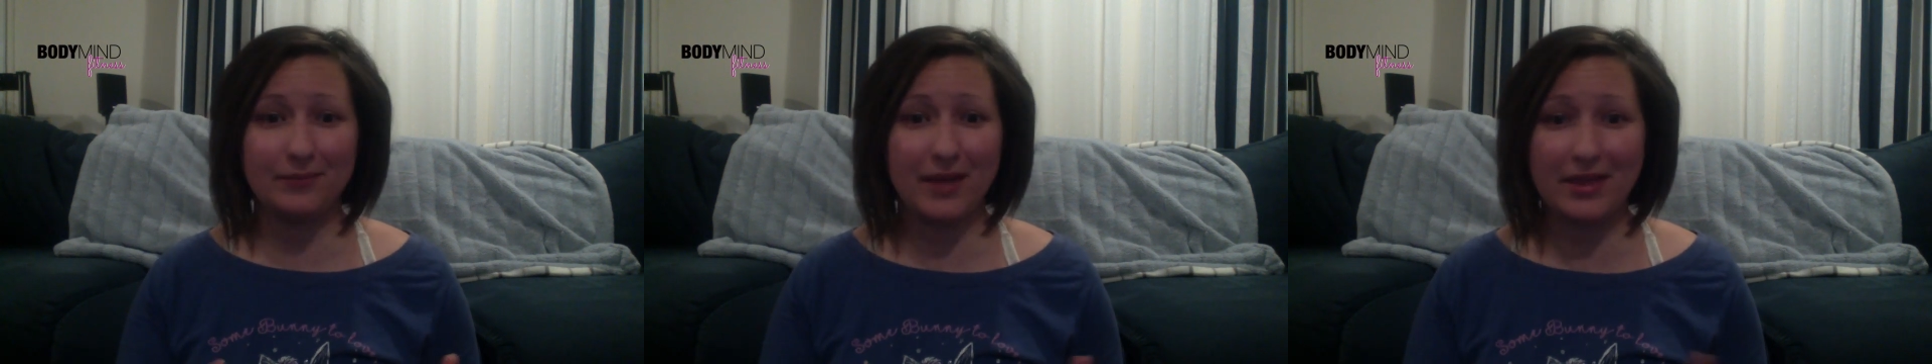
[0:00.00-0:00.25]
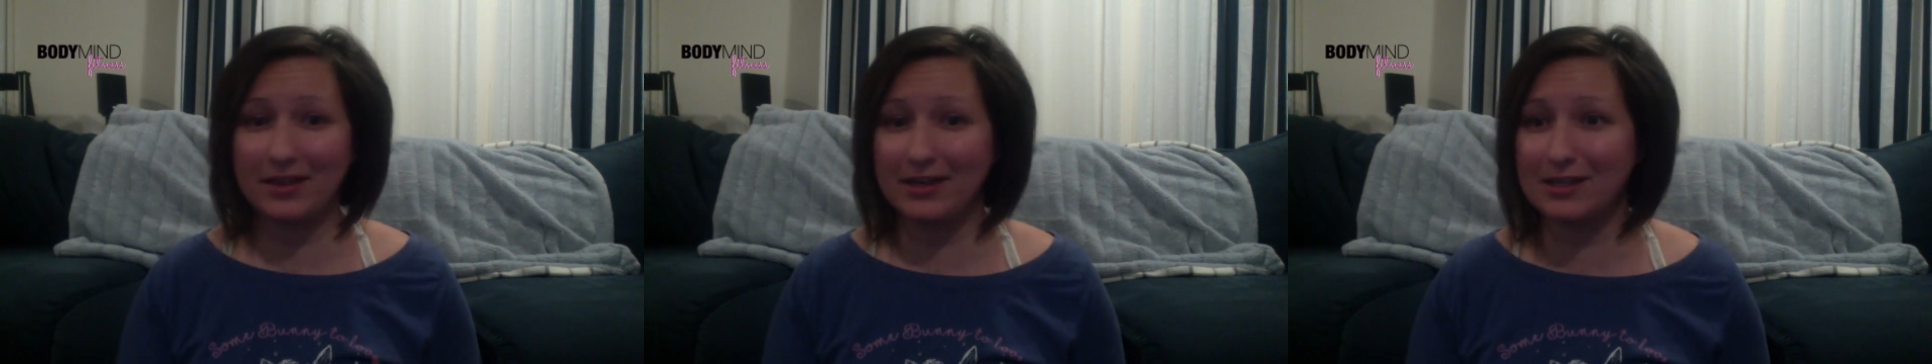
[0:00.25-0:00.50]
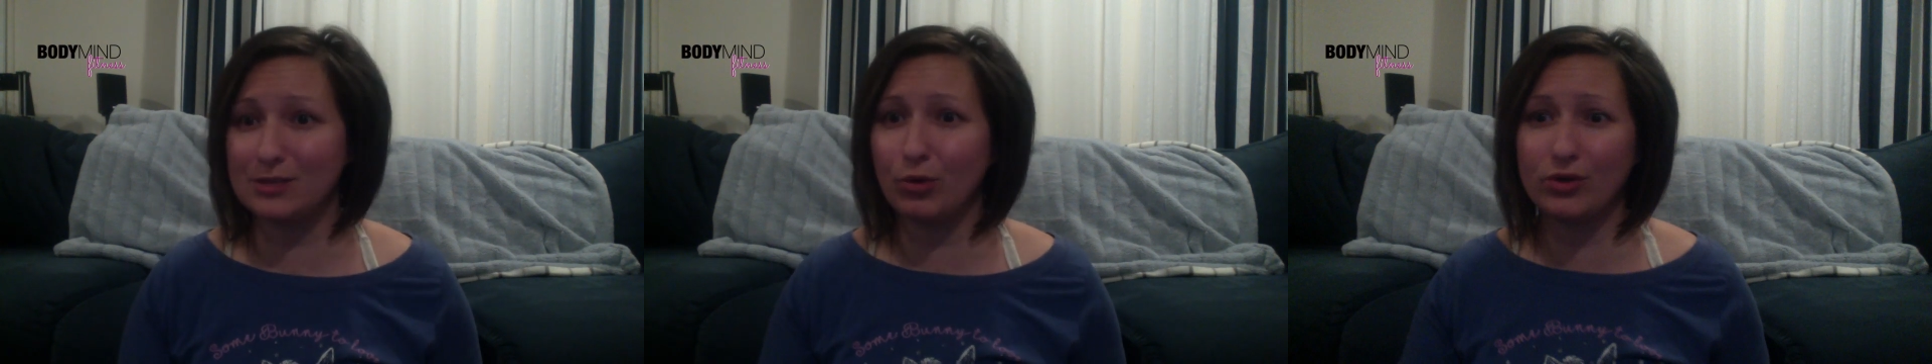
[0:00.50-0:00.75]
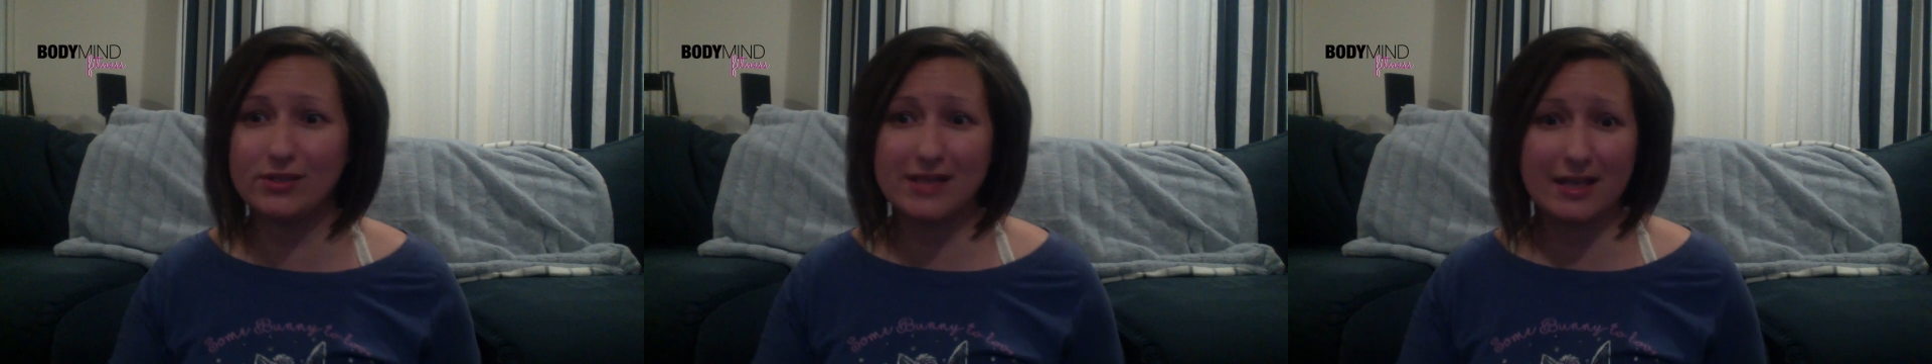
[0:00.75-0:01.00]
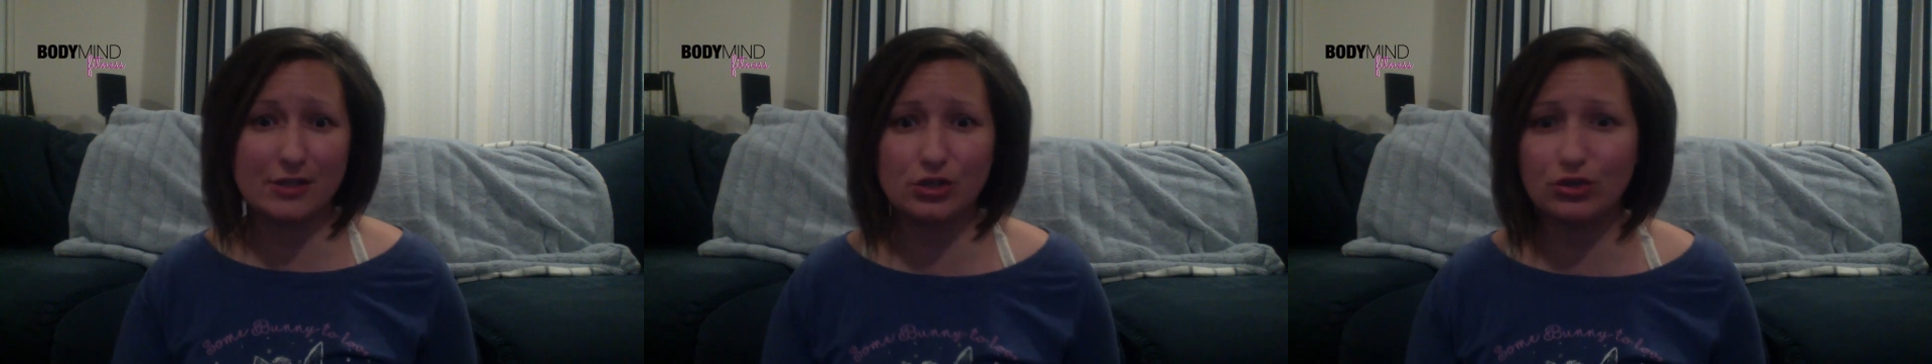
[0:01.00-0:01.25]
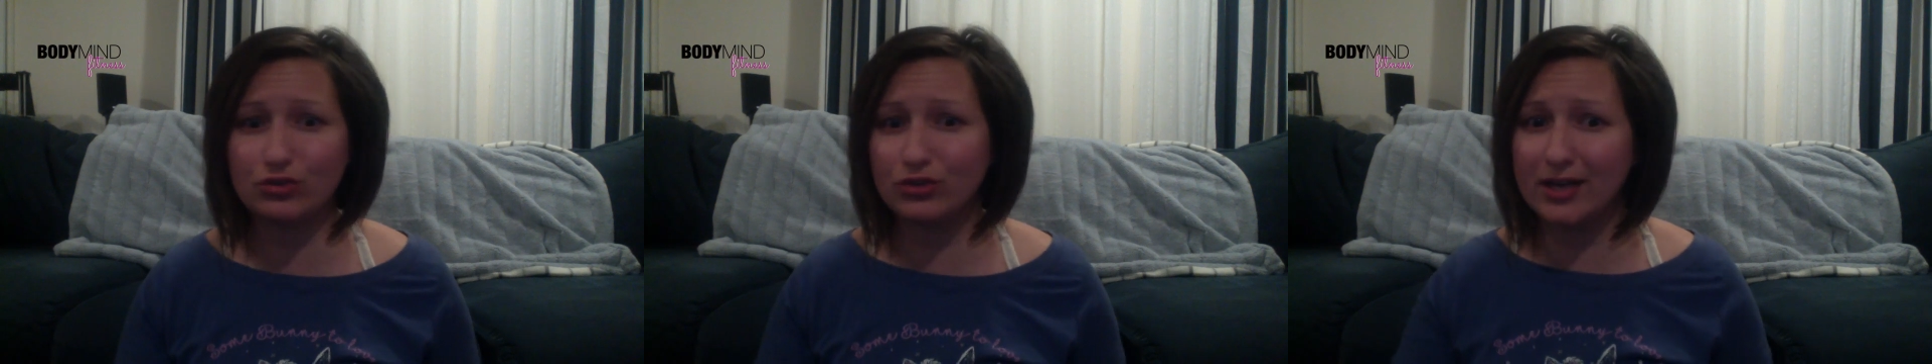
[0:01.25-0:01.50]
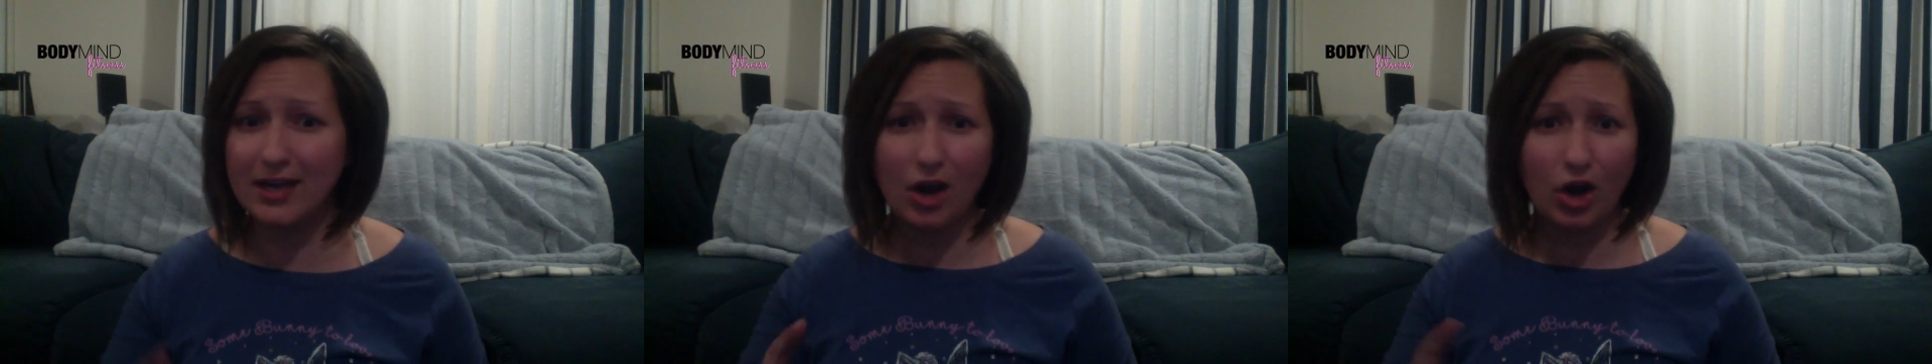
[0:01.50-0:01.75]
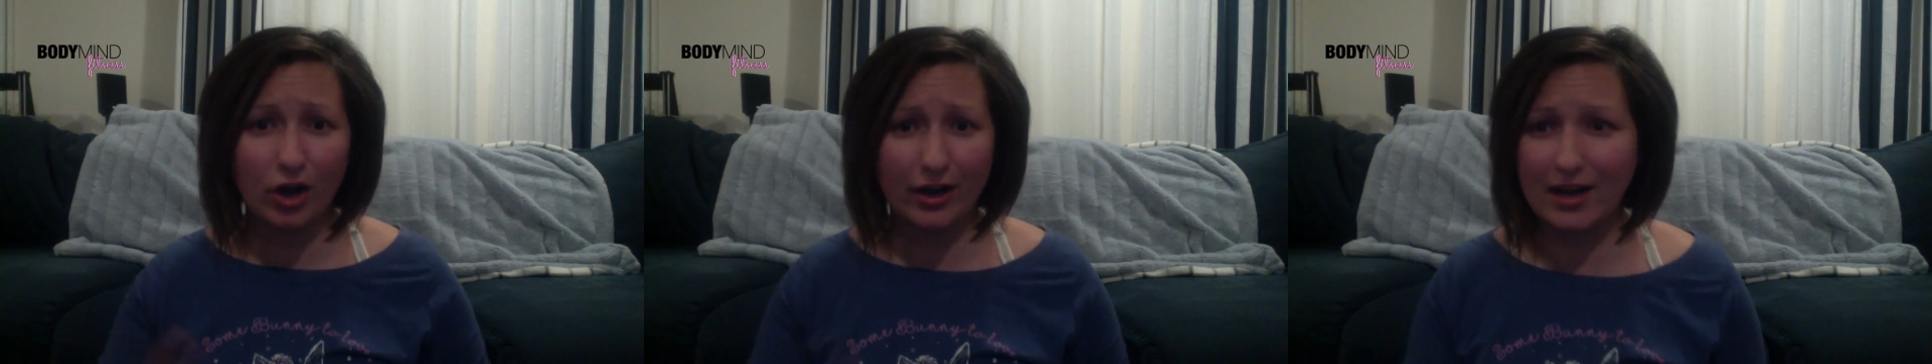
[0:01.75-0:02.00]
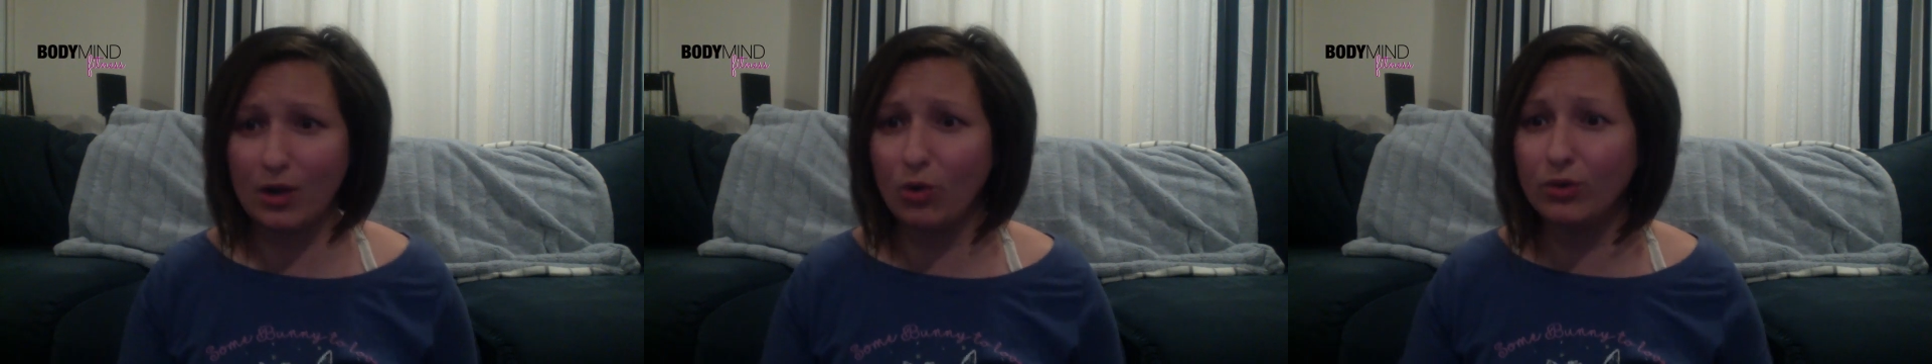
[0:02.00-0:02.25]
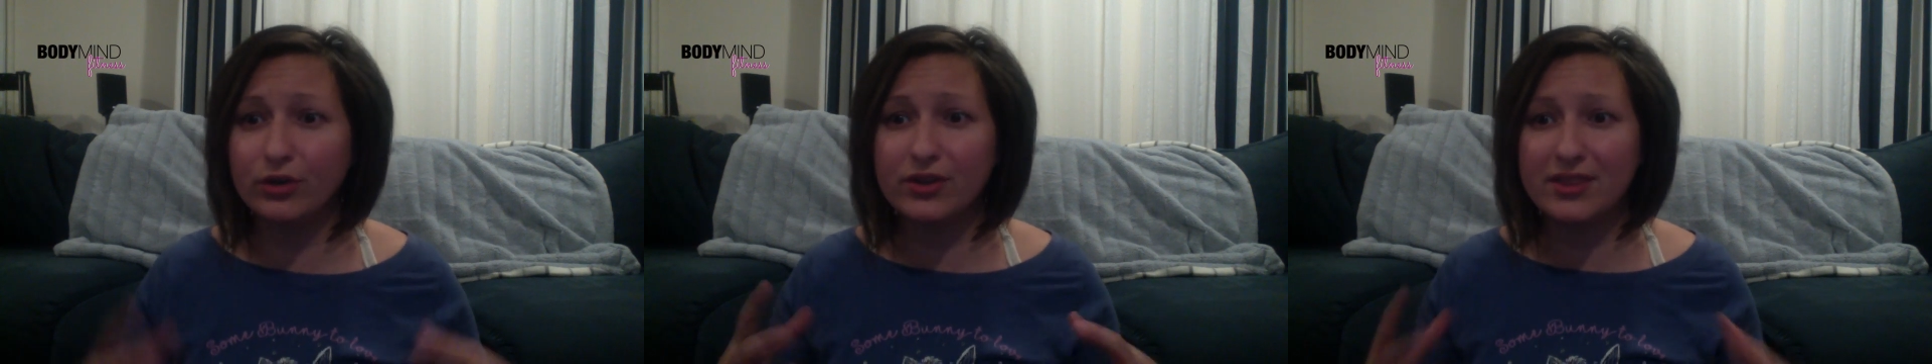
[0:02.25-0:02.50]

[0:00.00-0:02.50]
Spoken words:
athletic sports, had surgery, are getting older.